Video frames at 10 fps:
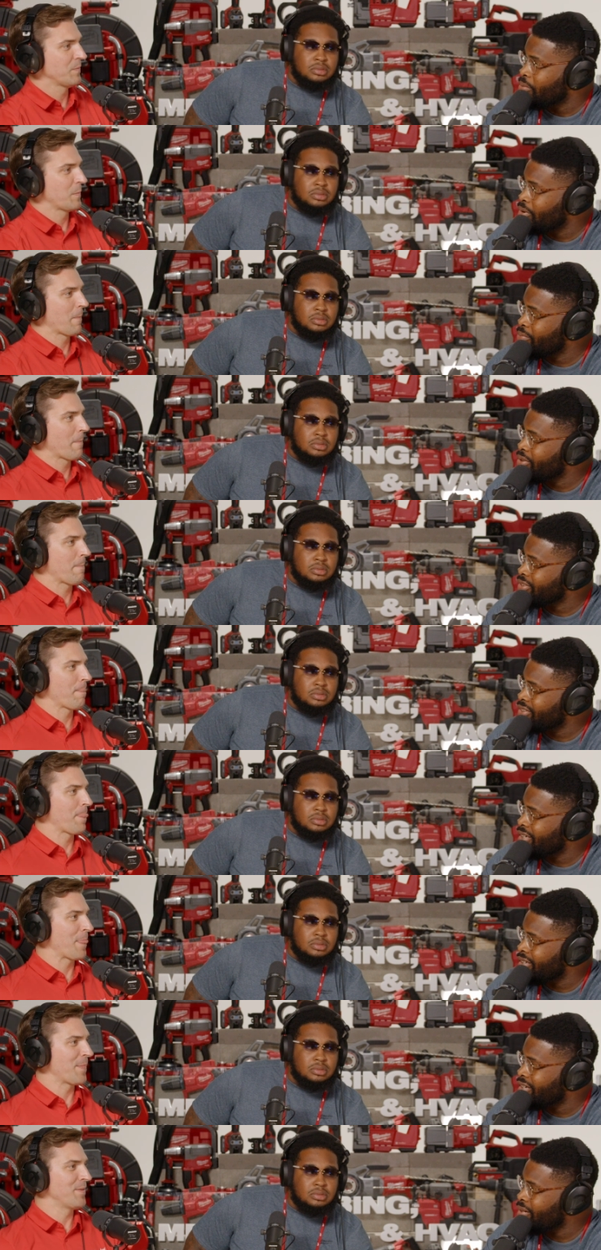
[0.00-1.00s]
Speaker 1: one more
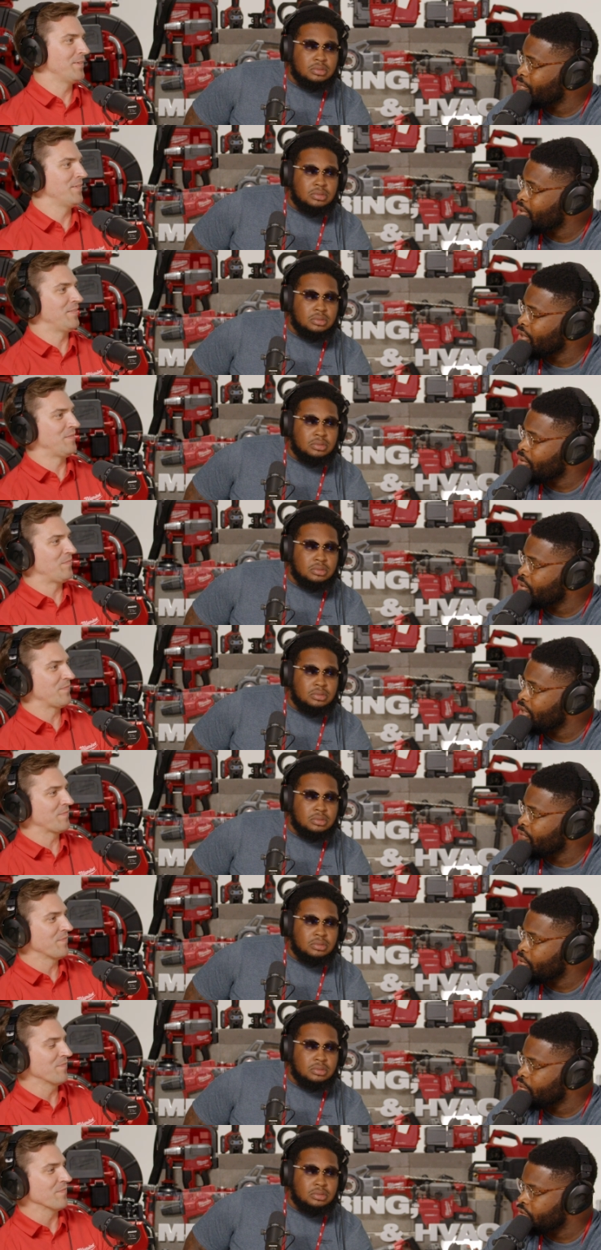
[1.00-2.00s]
exciting camera. I know you
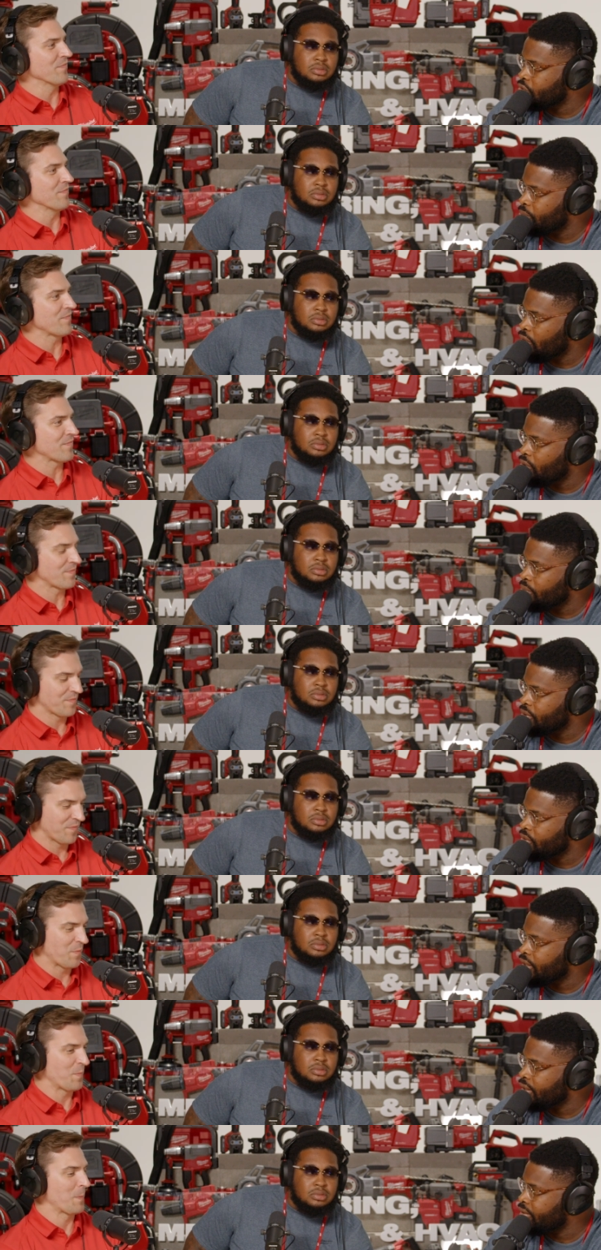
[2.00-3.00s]
have two of the smaller
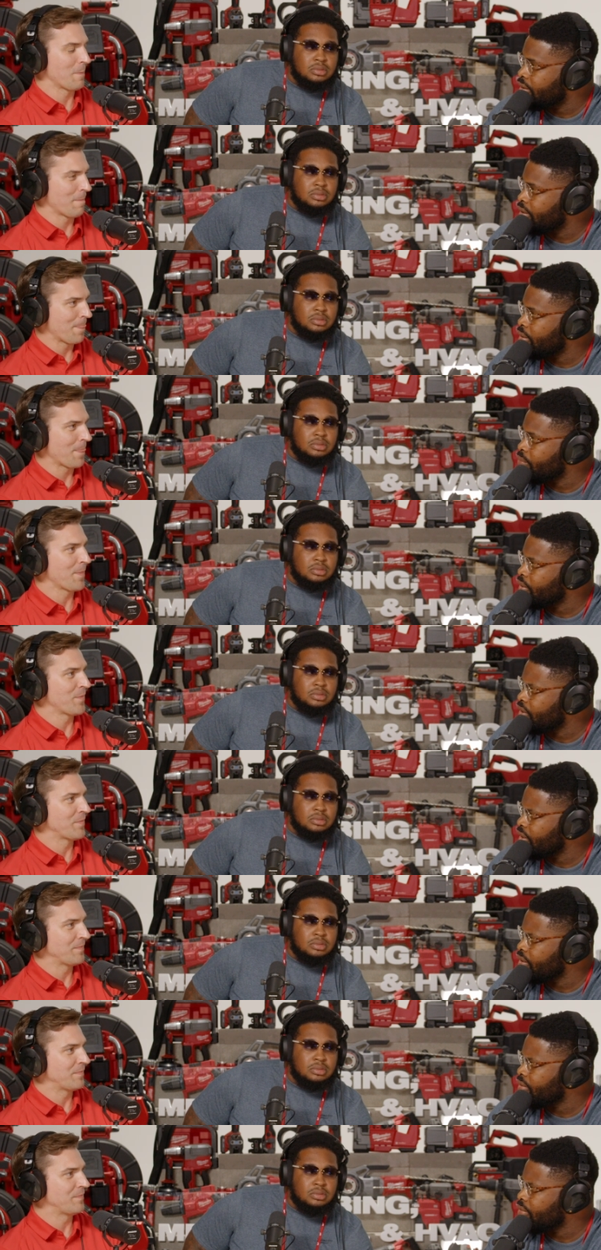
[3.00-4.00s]
ones that um, I
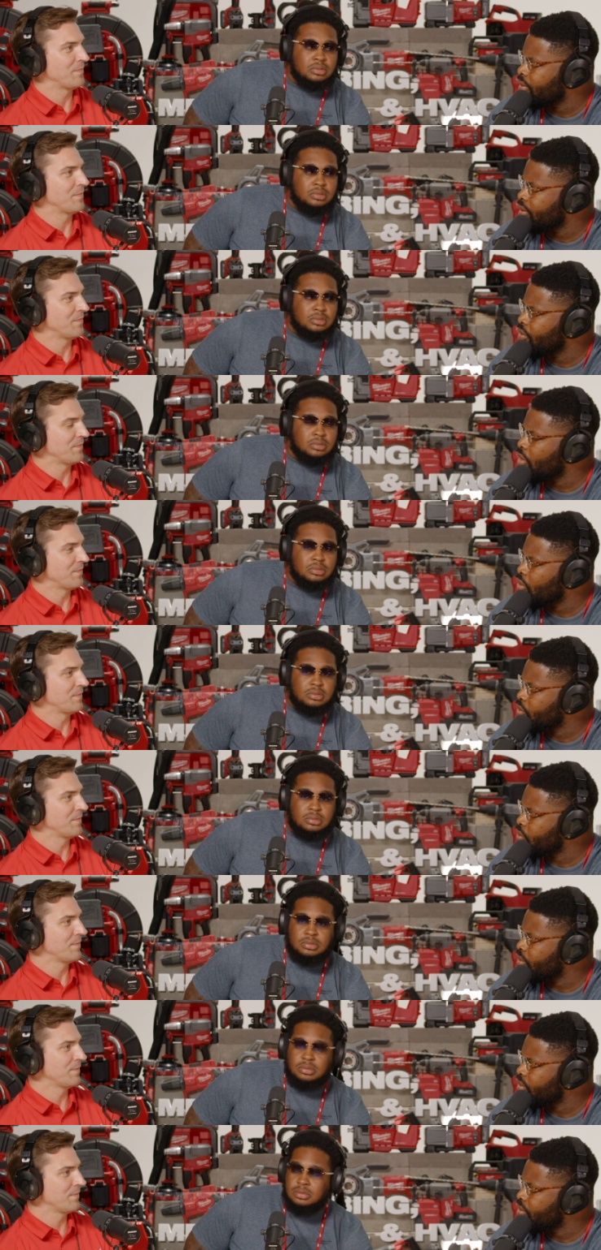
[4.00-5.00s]
think an uh,
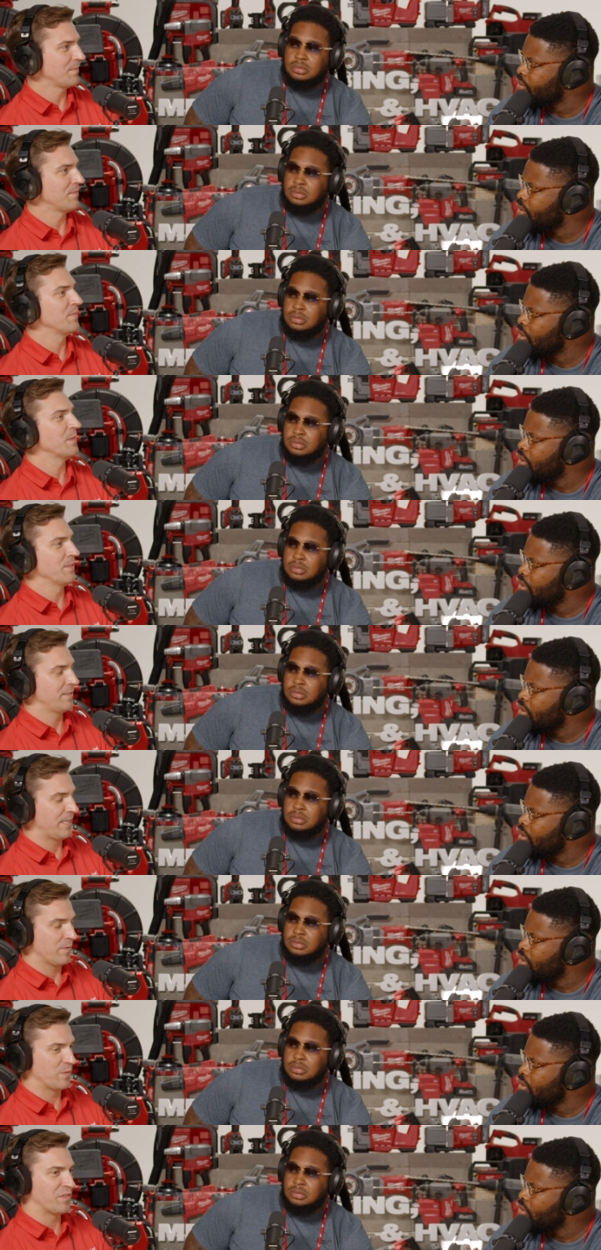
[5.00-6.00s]
ultra.
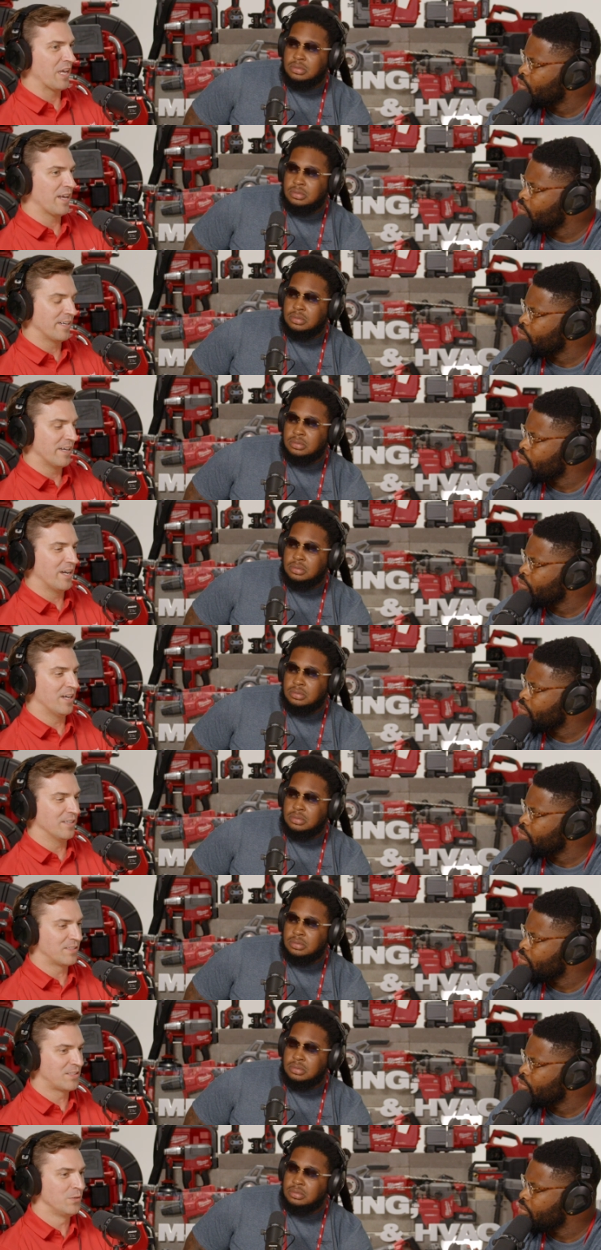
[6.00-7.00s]
Speaker 2: Yeah, we've got
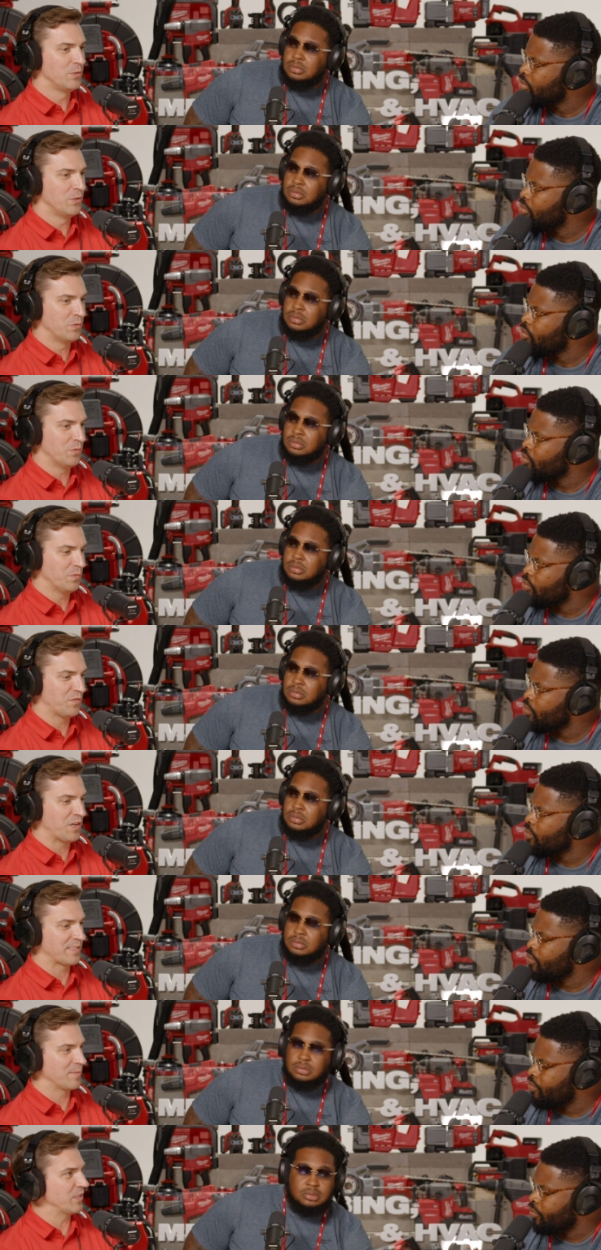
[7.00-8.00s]
uh, two new
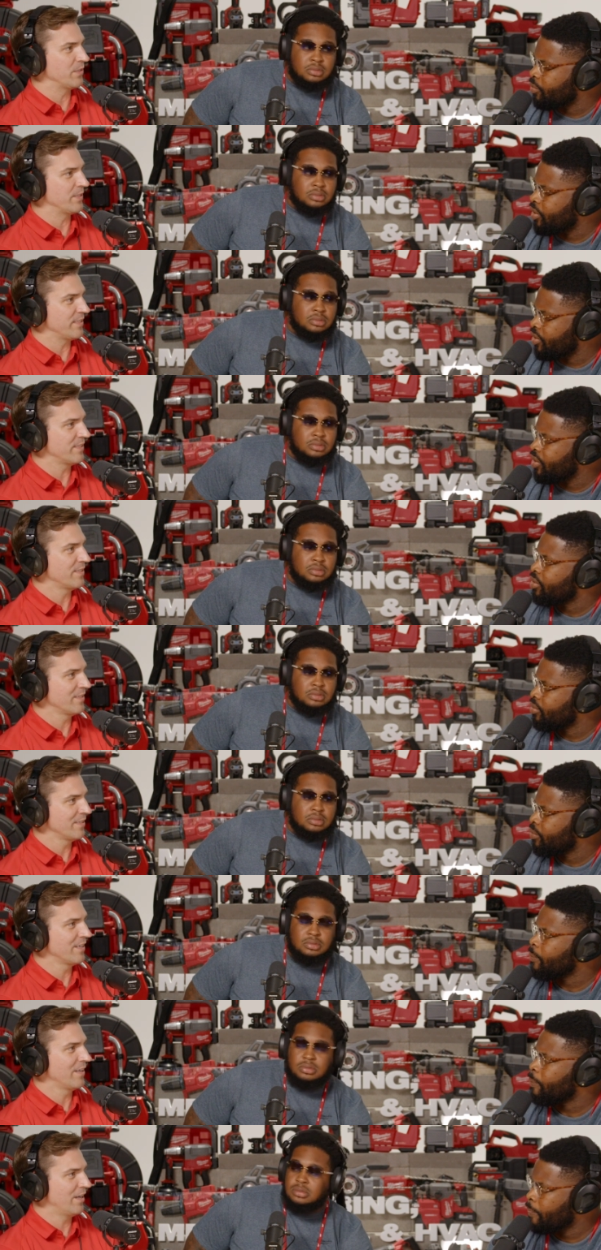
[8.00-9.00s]
flexibilities.
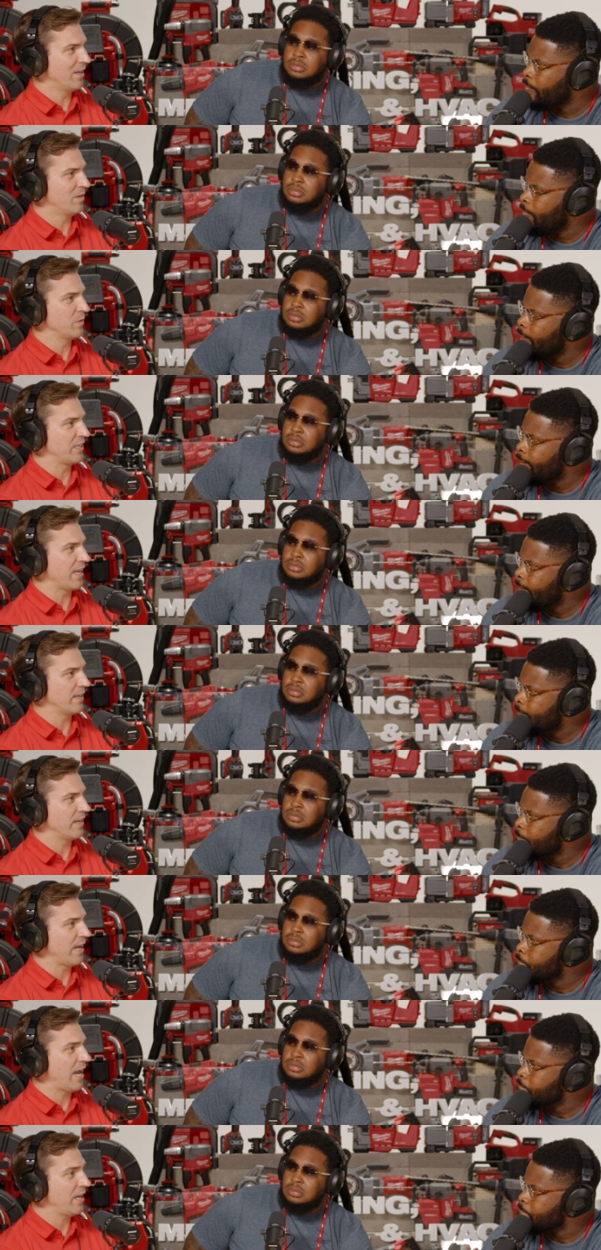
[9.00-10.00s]
Mm-hmm. Uh, we got
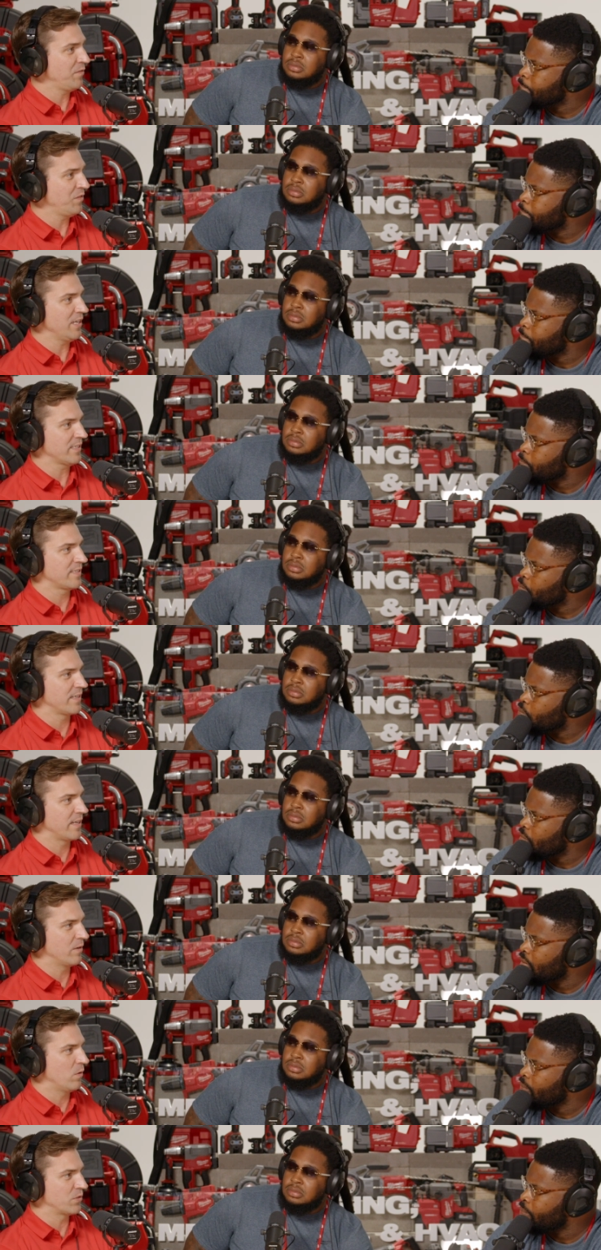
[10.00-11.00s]
high flex
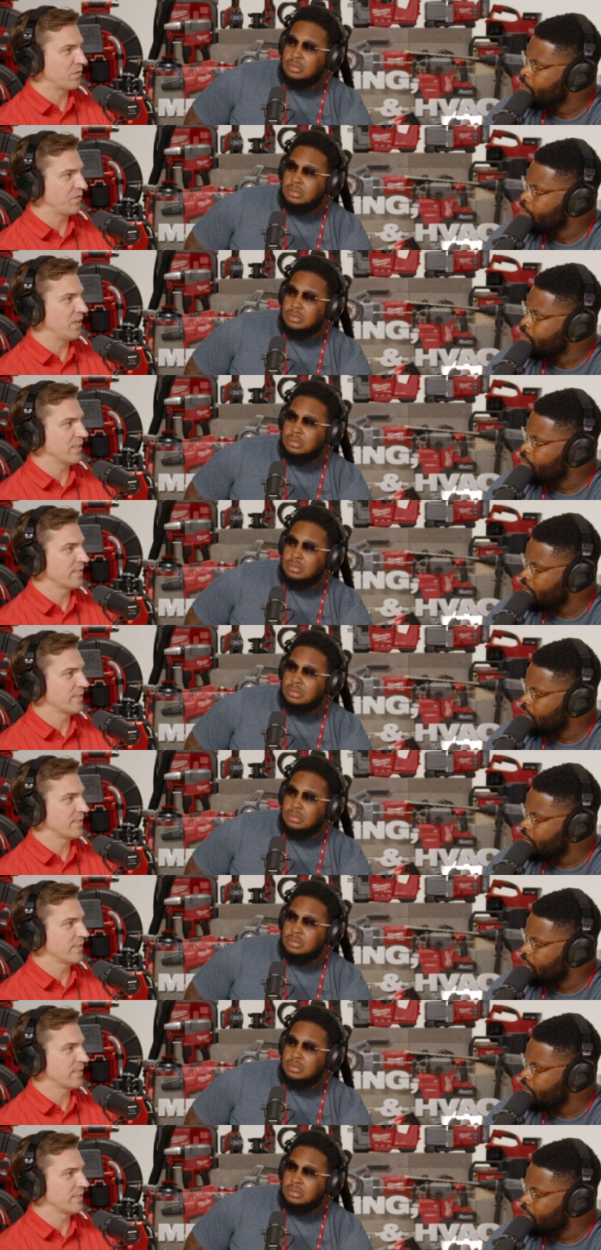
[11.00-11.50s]
and ultra flex.